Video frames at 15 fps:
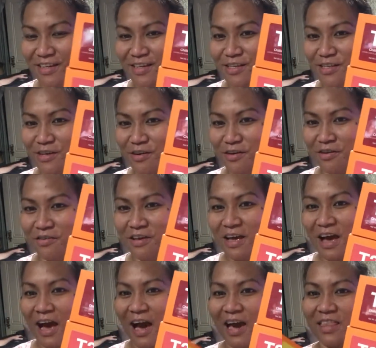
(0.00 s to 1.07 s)
So
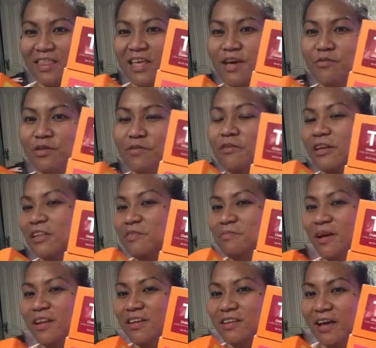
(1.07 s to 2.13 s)
I think with
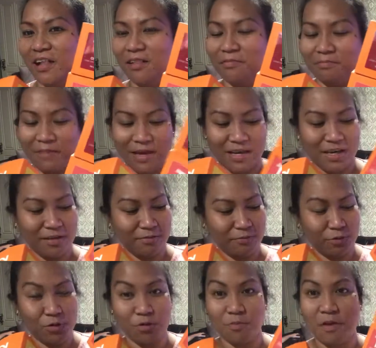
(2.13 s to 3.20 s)
watermelon, I'll make it
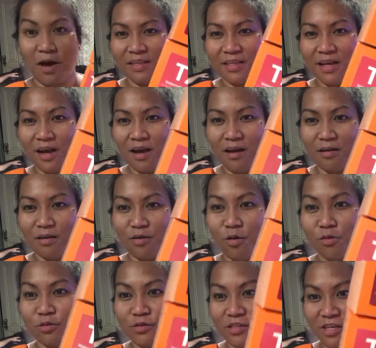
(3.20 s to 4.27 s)
for my
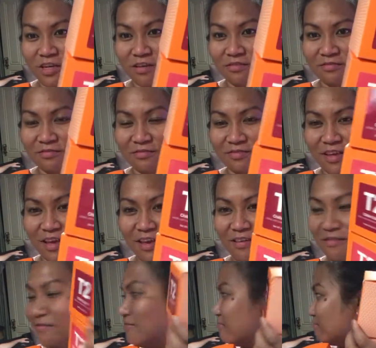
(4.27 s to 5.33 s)
cold tea. Yeah?
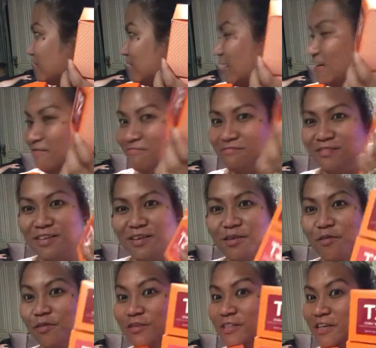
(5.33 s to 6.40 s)
Think?
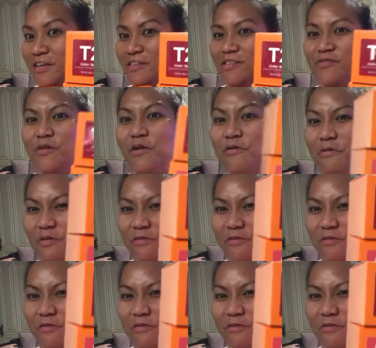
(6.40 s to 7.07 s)
Cold tea. It's very